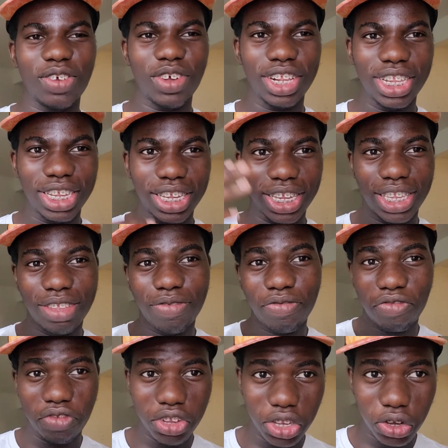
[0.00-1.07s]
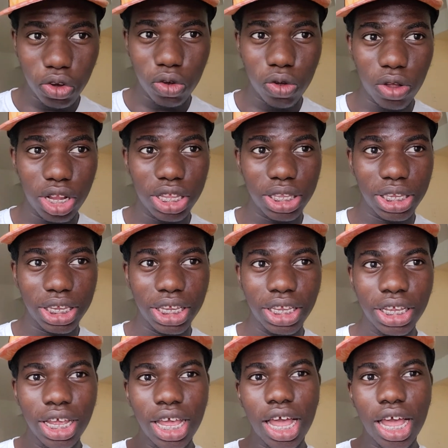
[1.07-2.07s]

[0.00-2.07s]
and this is the video quality.